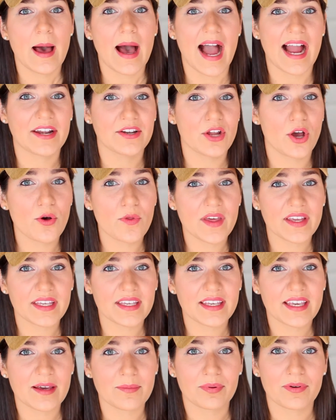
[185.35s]
I know they
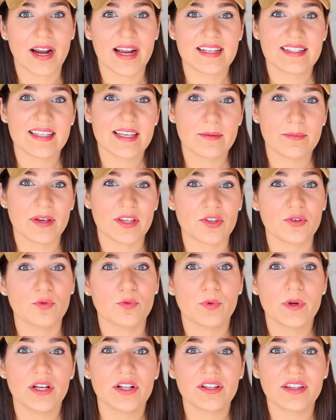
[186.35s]
can get pricey, but you
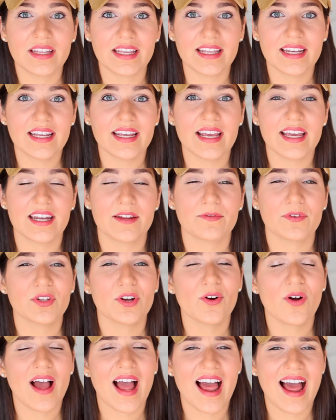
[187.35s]
will need it, and if you
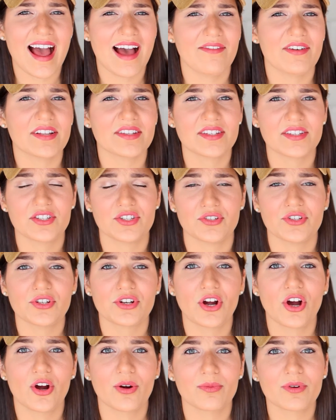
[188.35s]
don't have it to do your
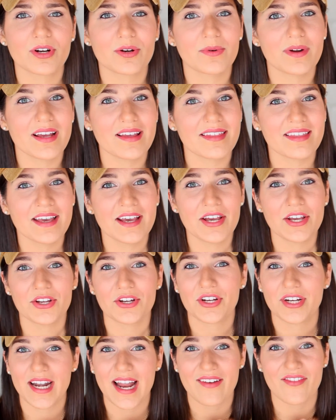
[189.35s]
homework with,
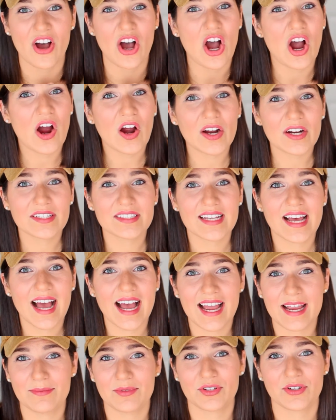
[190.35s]
you're gonna have a hard
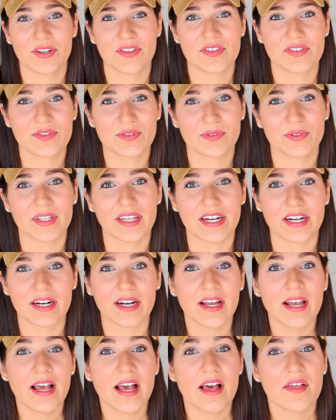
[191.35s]
time during the school year.
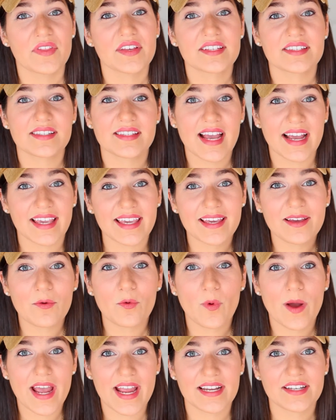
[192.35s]
The second
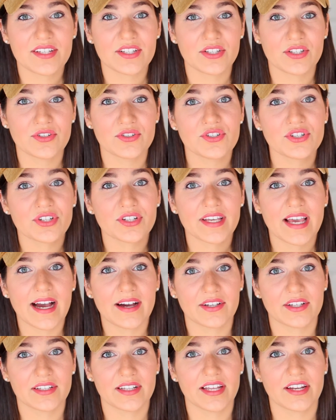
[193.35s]
way to use your
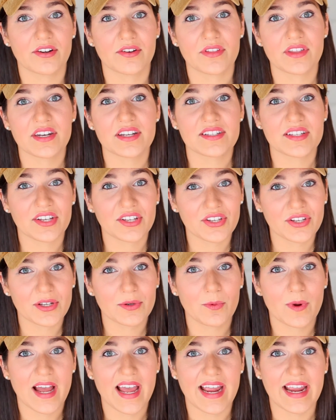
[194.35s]
calculator that is a
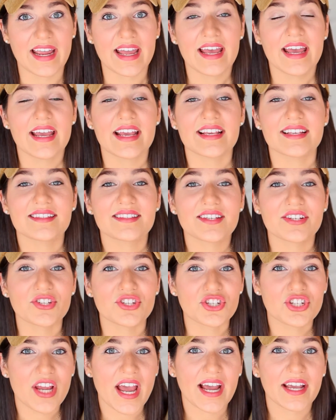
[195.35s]
good way is to
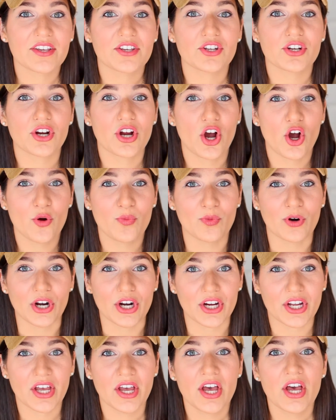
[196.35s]
check your
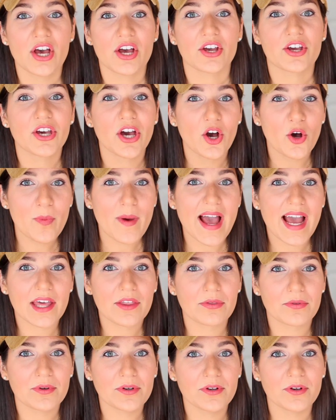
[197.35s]
homework. Go
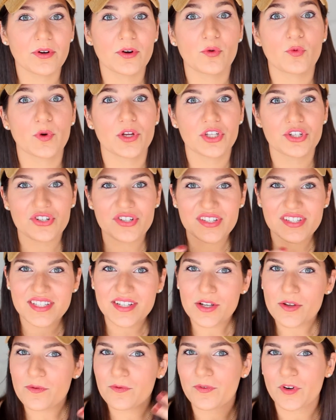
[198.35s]
back through when you're
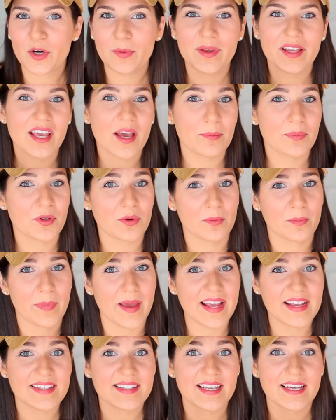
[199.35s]
still firming up your
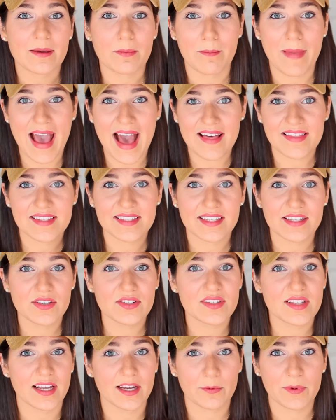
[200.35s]
basic math
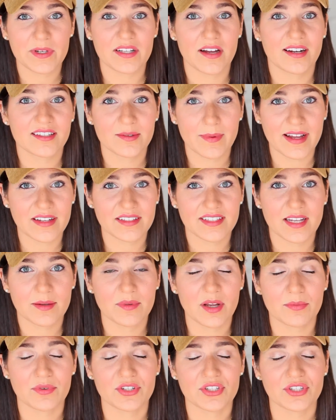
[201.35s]
skills like we talked about in tip
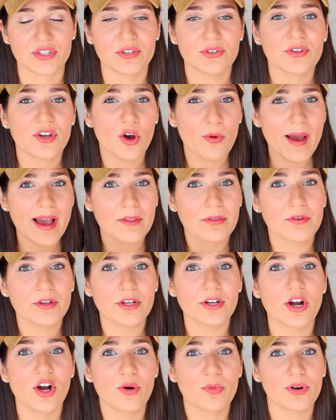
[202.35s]
number 2. Go back through
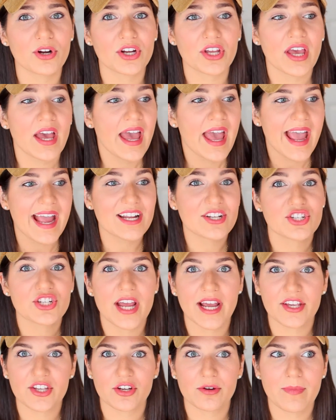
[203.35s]
your homework and
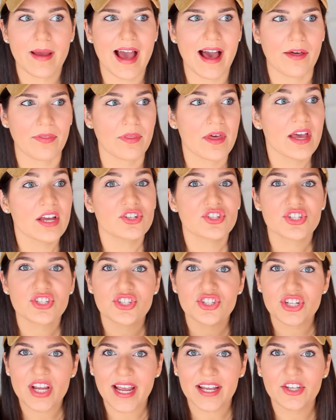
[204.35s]
check your math.
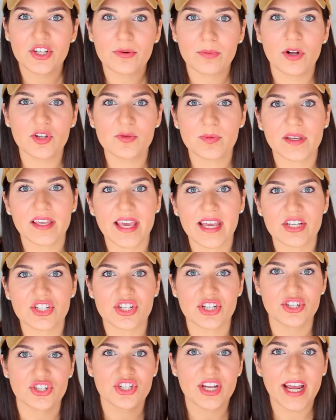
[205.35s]
Just check your
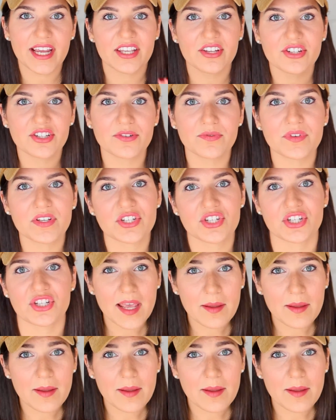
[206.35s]
multiplication, check your division.